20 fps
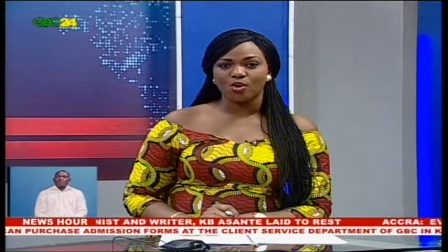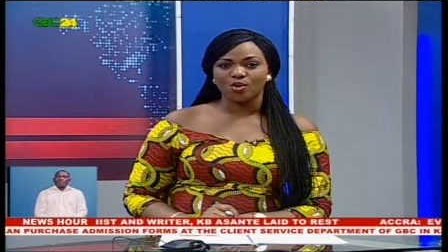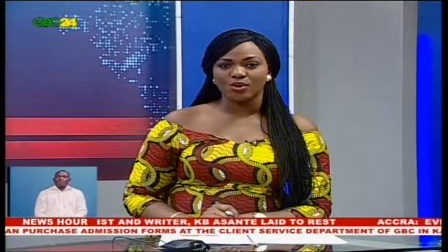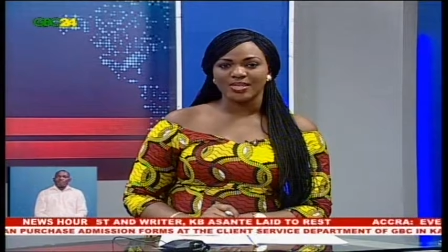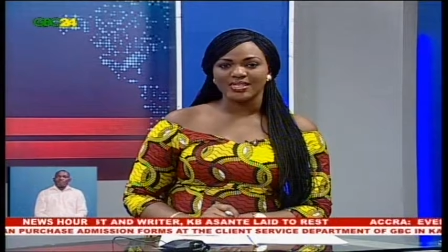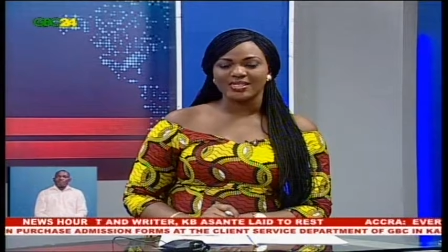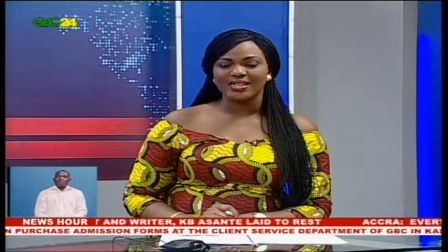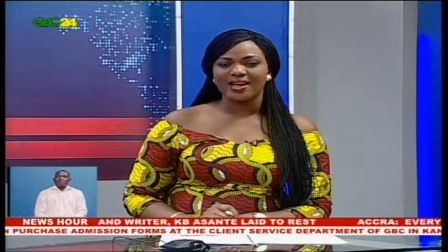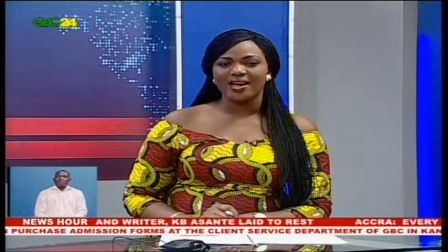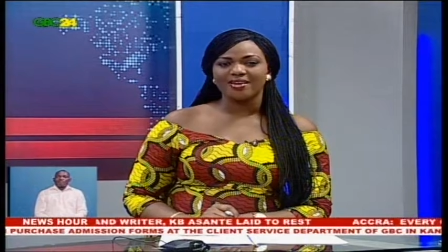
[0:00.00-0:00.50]

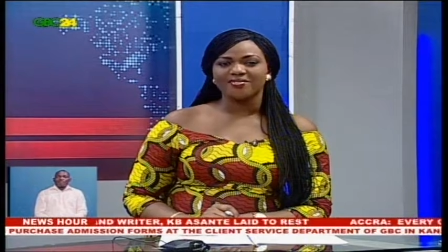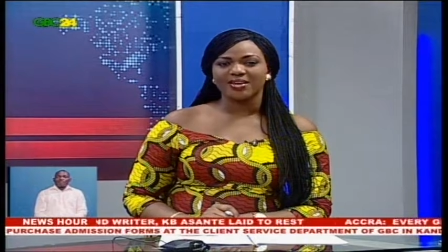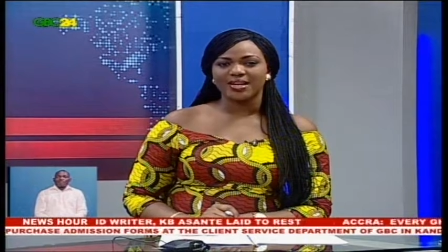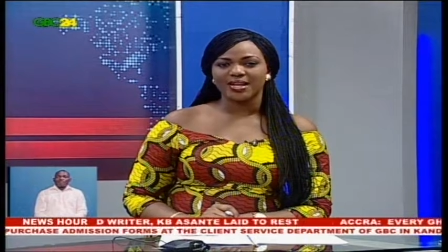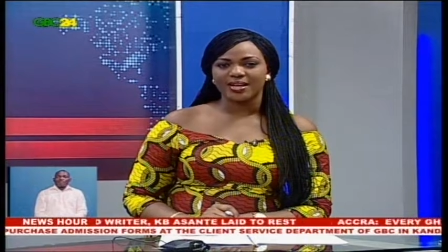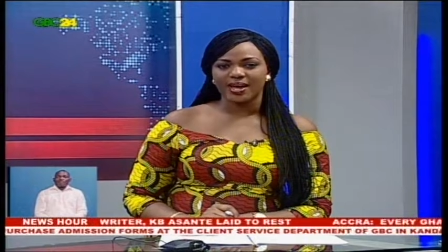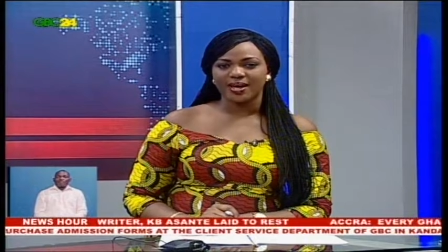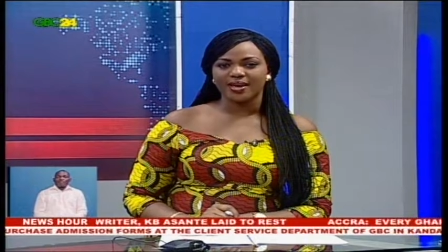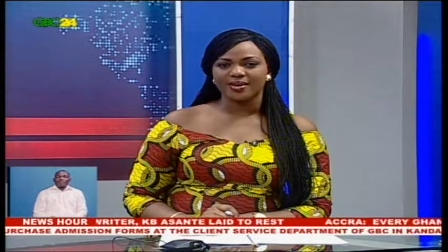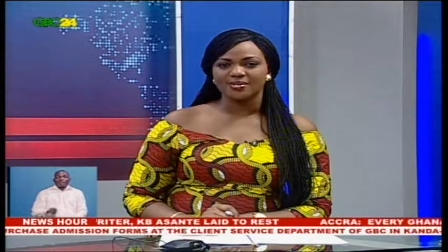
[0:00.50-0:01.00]
Of course,
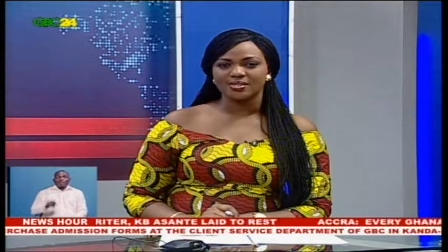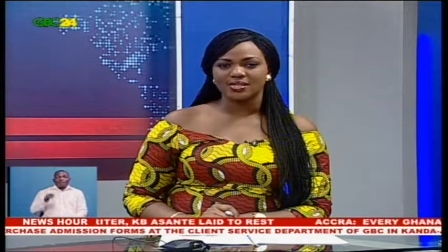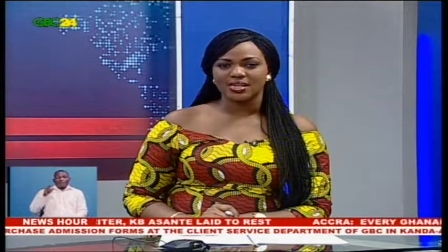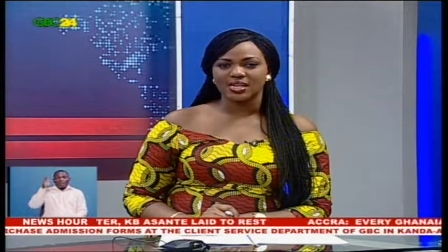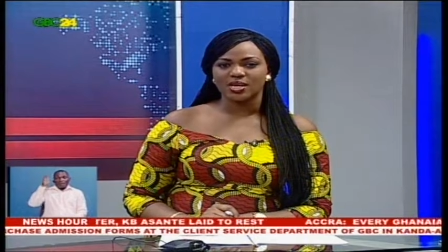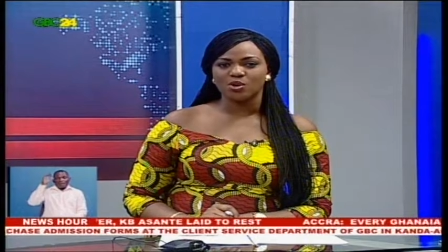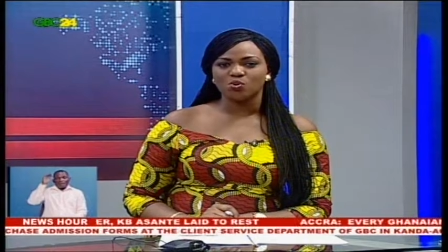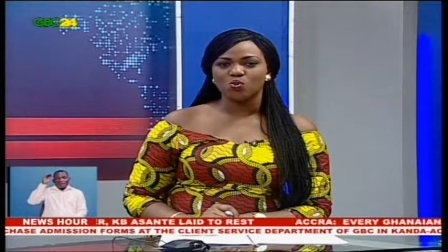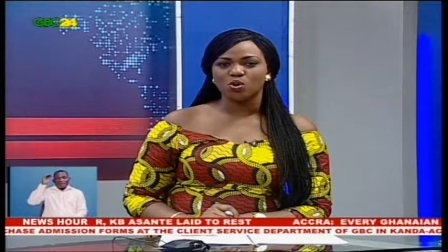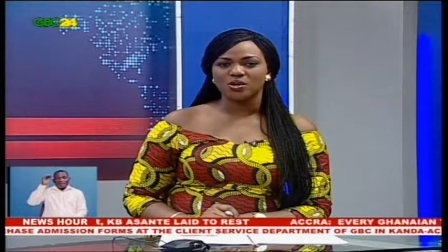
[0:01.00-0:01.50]
staying on
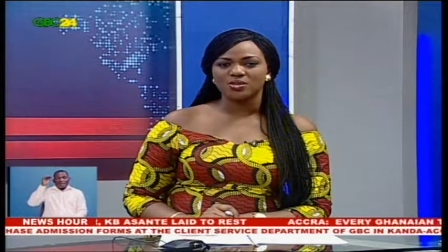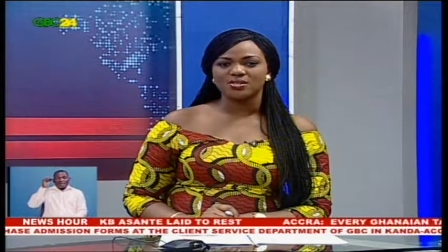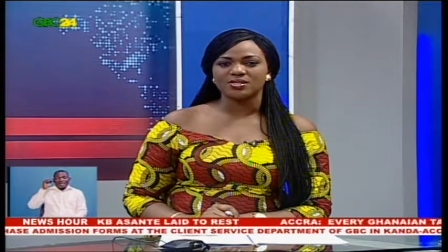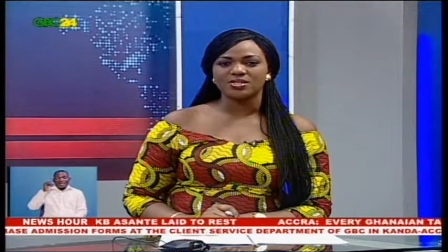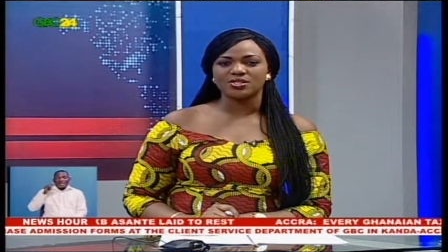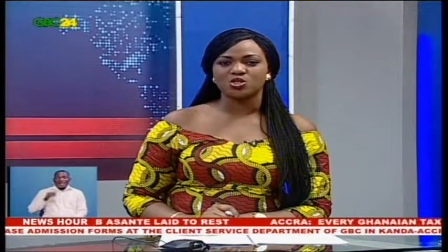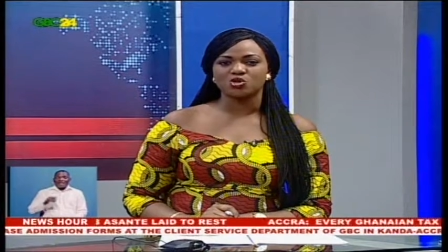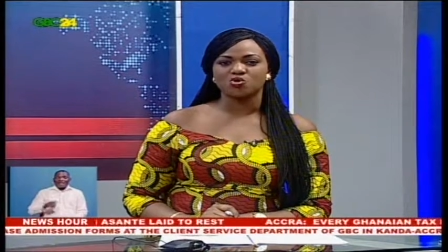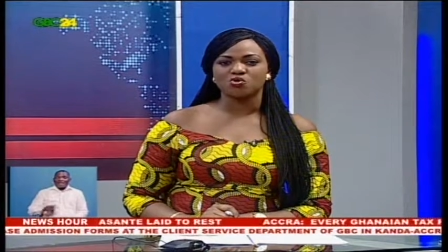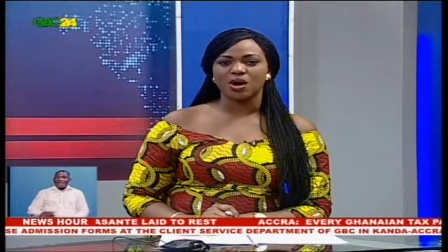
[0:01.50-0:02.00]
his life
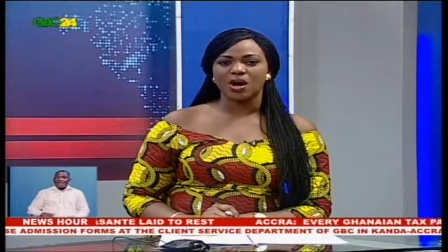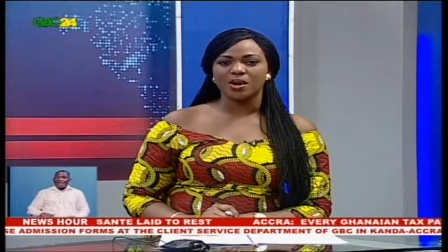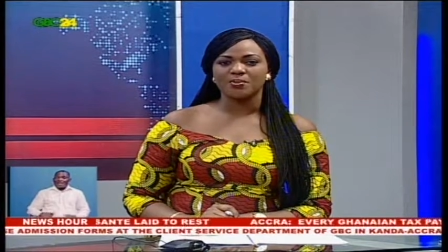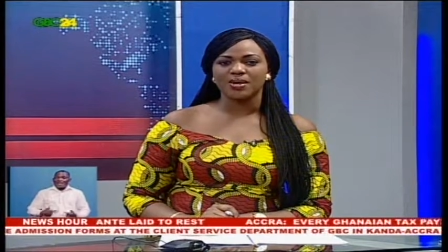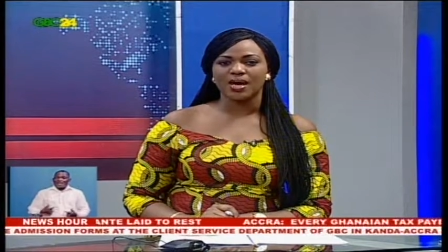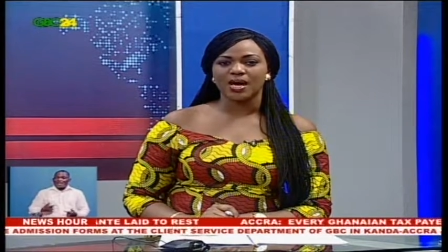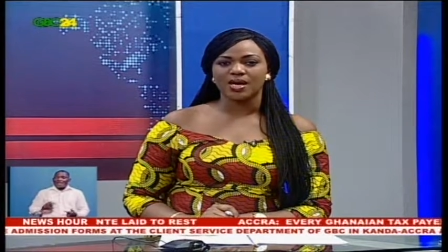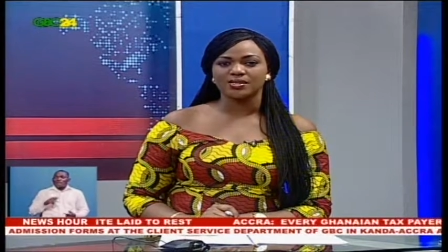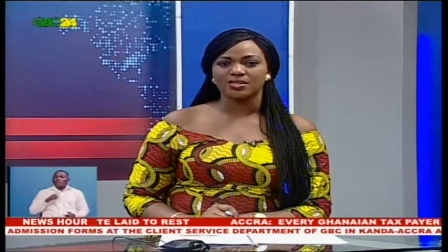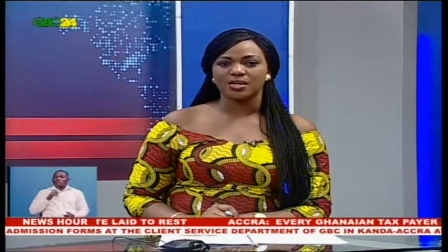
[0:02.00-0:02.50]
and
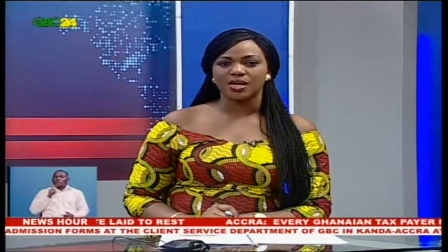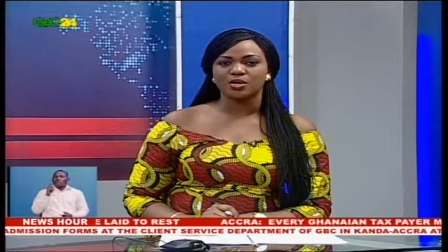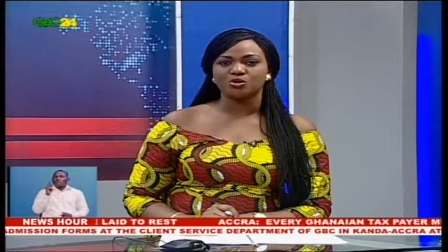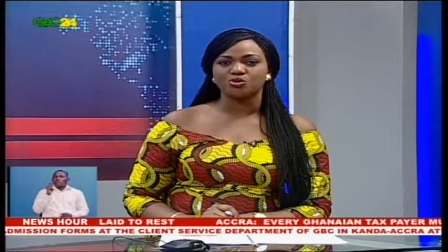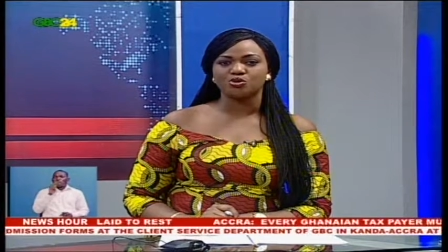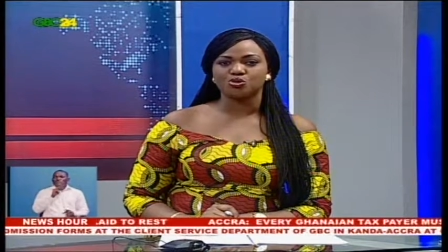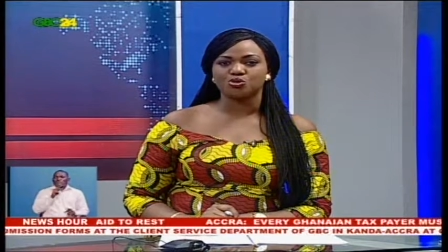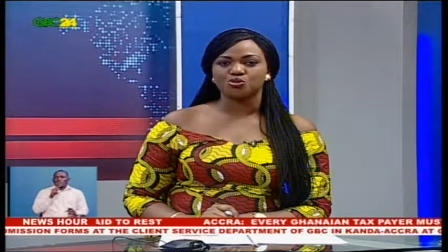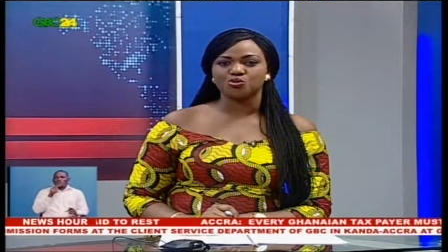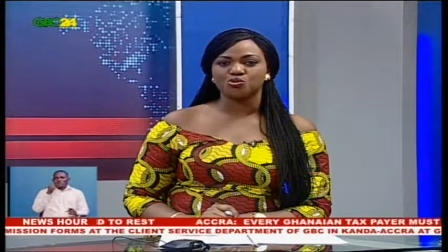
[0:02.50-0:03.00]
legacy, he was
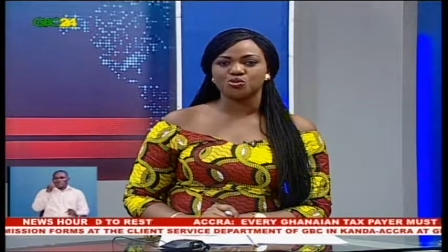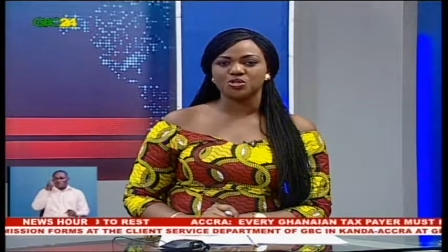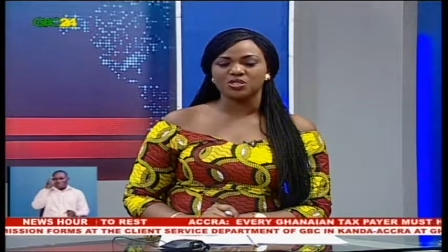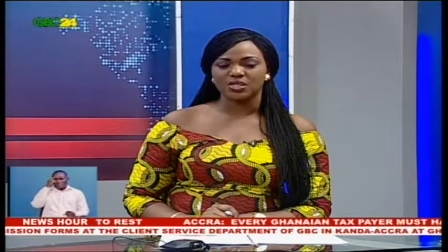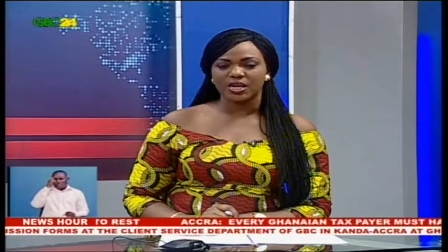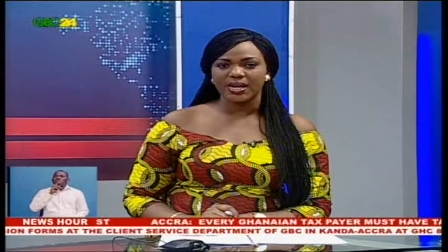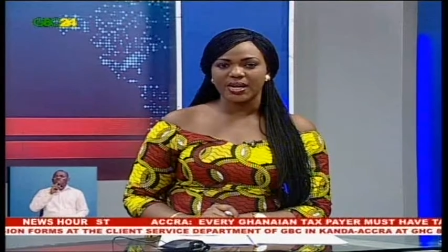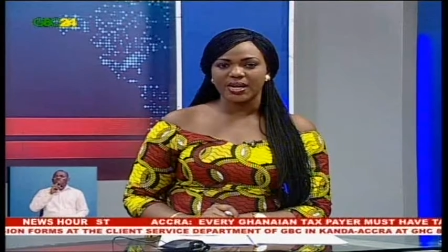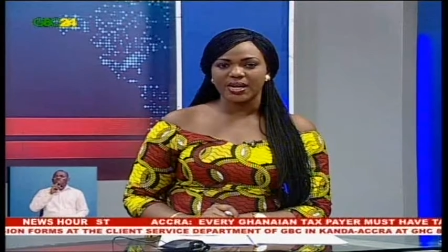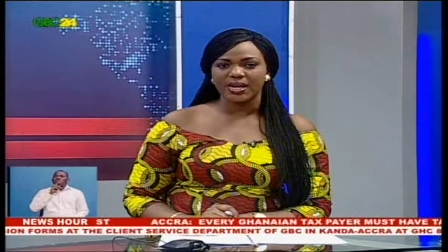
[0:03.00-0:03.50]

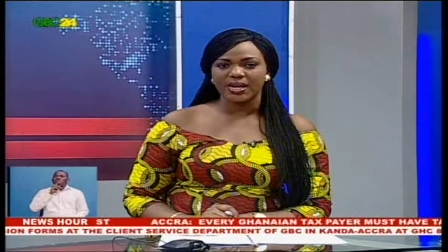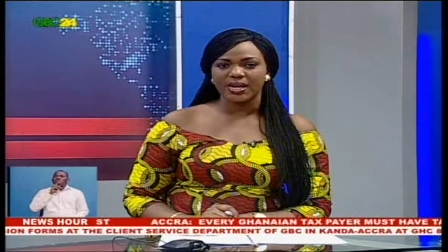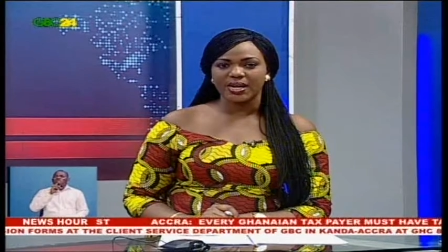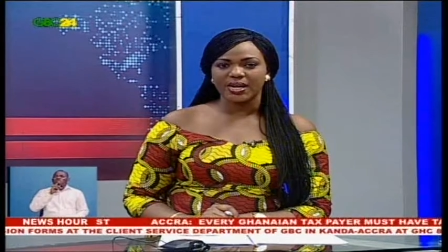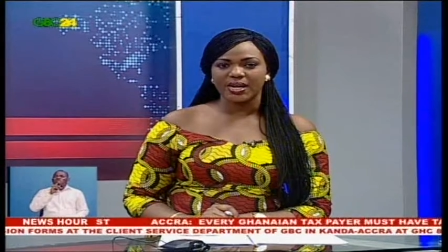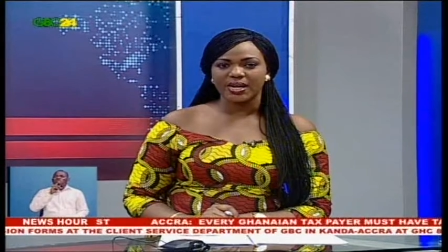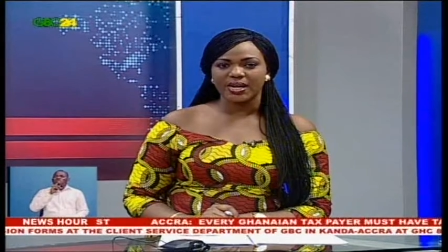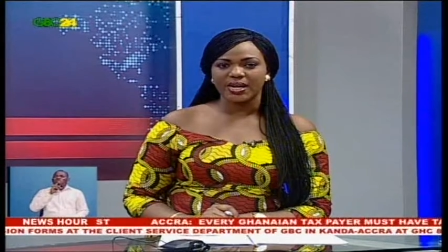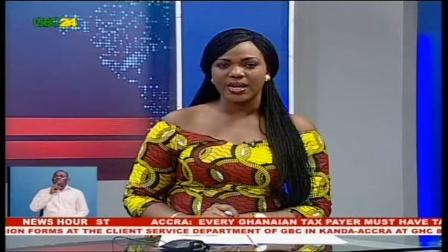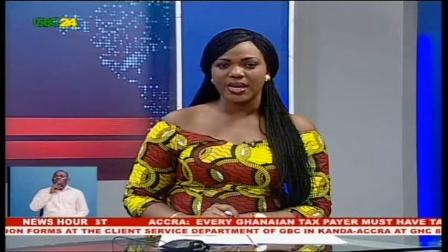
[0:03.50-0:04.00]
described as a
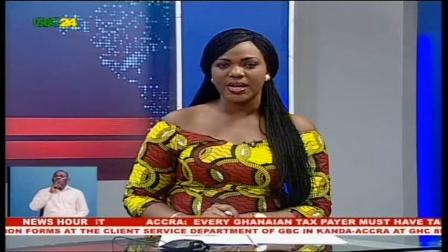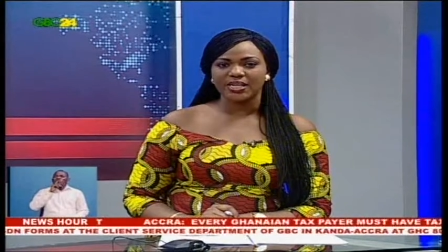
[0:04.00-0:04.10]
statesman,